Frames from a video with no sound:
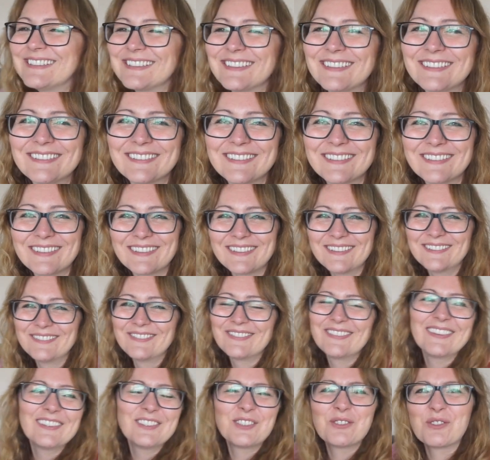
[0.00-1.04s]
Turned it
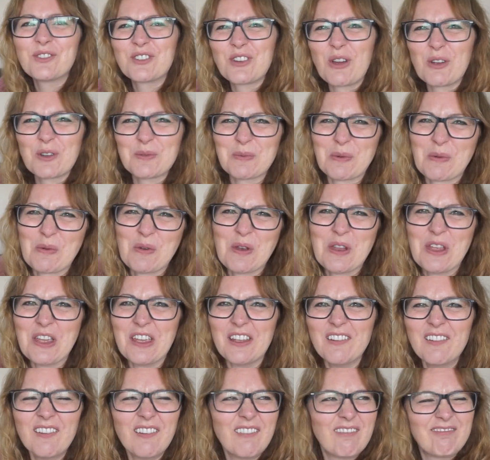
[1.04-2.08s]
off. She not talk about
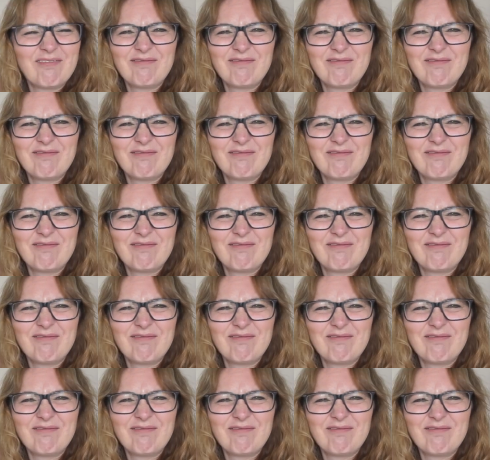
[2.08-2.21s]
knitting.